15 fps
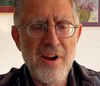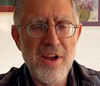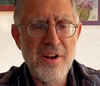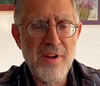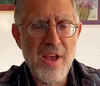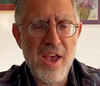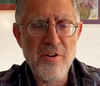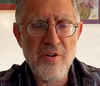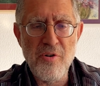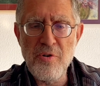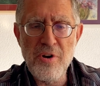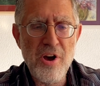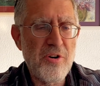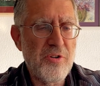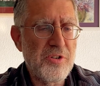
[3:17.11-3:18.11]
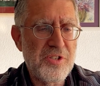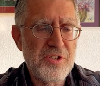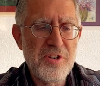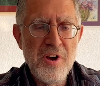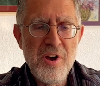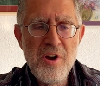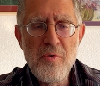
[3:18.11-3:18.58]
and who
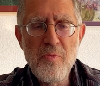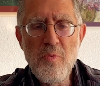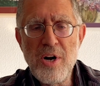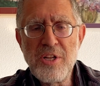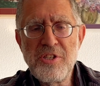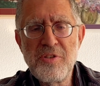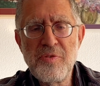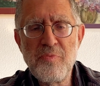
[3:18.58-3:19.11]
knows what's